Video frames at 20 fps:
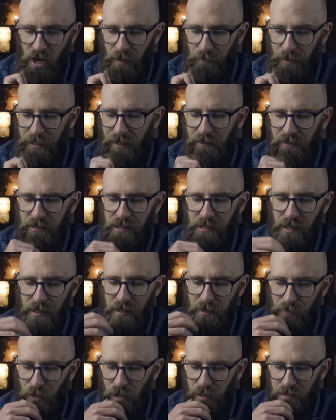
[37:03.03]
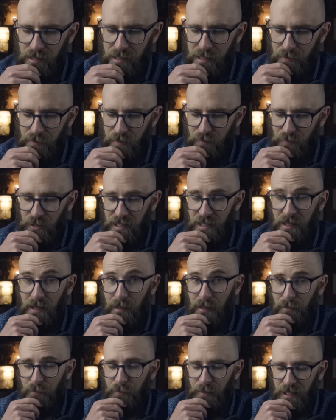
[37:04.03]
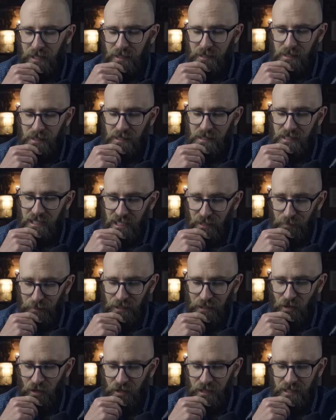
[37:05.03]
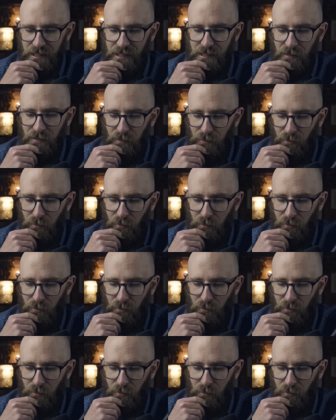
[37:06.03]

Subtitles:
But that whole side of the plot seems pretty half-baked, to be honest.